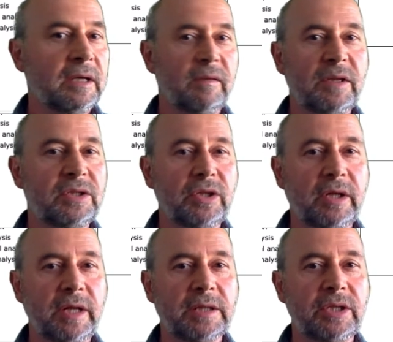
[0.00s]

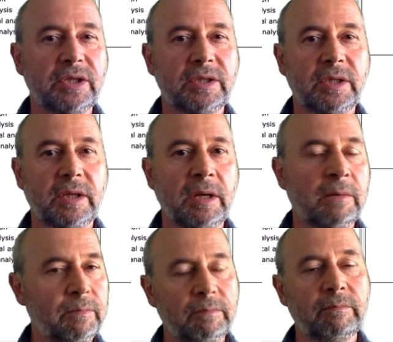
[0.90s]
Let's just
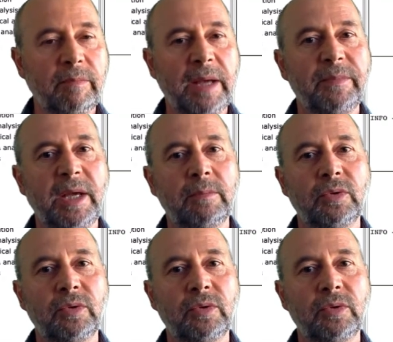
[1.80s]
map them